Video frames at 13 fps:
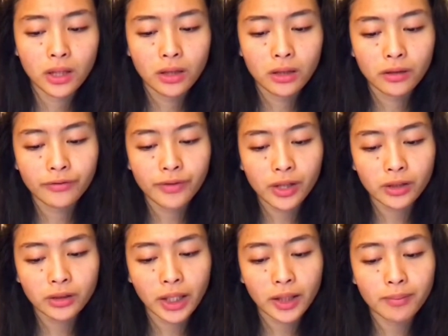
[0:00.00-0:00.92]
felt
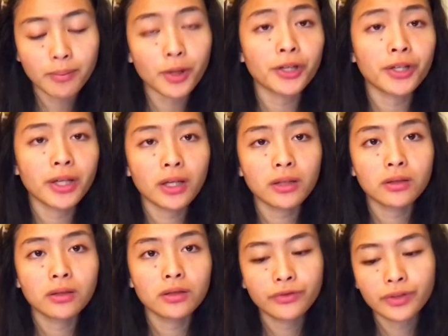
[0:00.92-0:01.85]
like burning
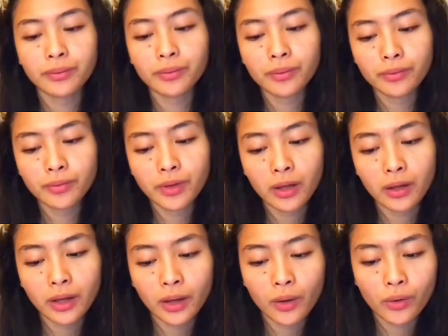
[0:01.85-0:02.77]
from the
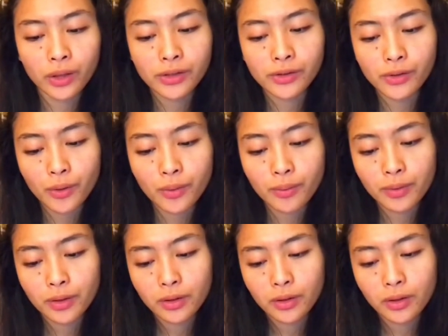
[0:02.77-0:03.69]
glycolic soap,
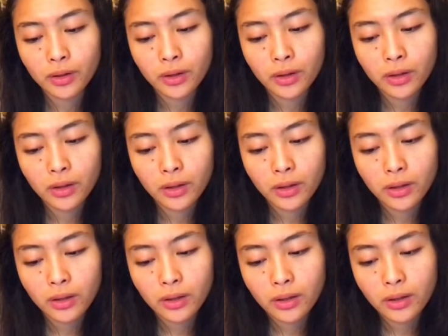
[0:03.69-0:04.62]

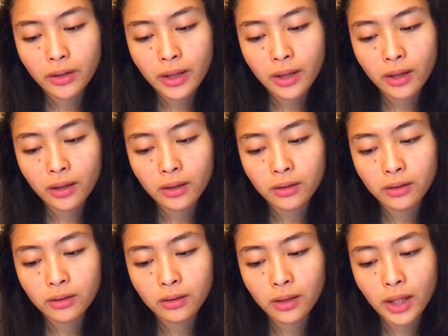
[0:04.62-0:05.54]
and
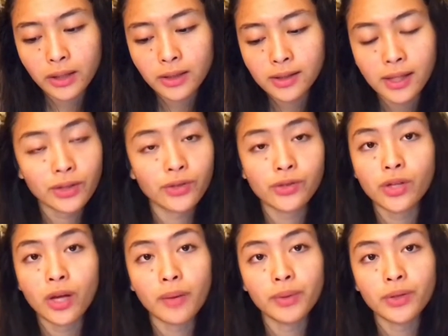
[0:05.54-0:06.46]
I just had to
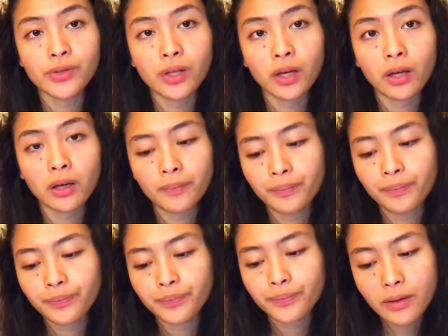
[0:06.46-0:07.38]
stop using it.
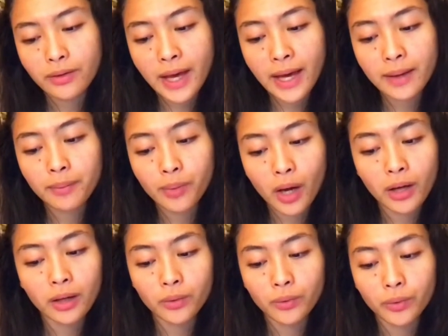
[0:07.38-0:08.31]
That
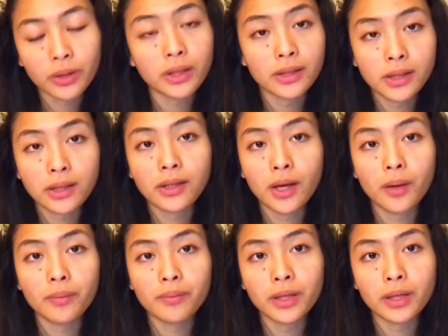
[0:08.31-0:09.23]
product really did
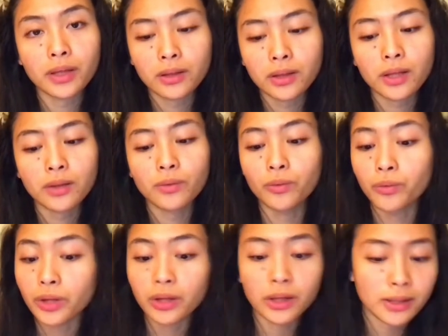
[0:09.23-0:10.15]
help me. It
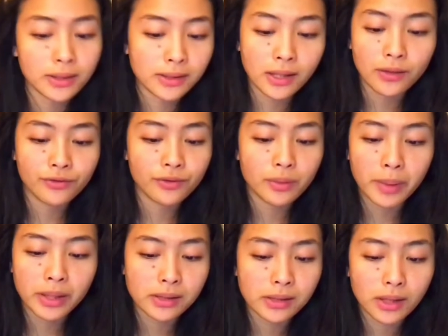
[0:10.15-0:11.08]
really saved my
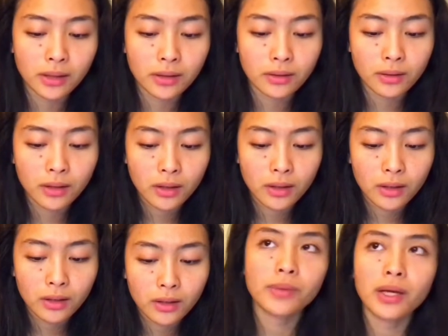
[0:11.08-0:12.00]
skin.
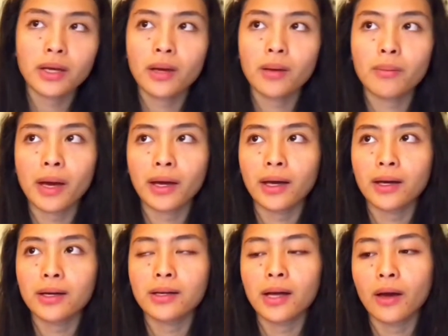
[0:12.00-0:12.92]
Thinking back at it
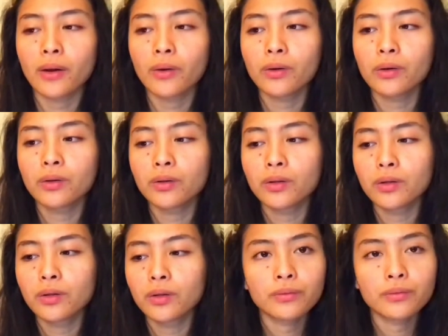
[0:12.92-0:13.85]
now,
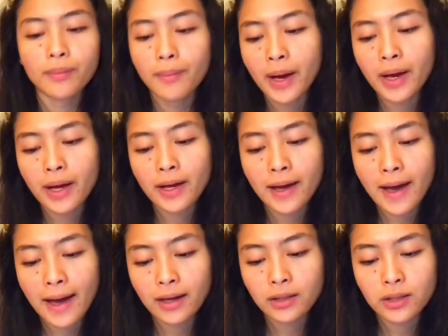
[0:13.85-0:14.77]
my
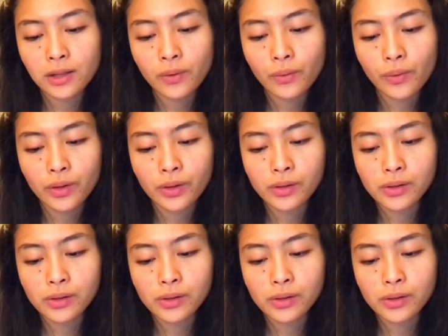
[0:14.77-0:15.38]
acne was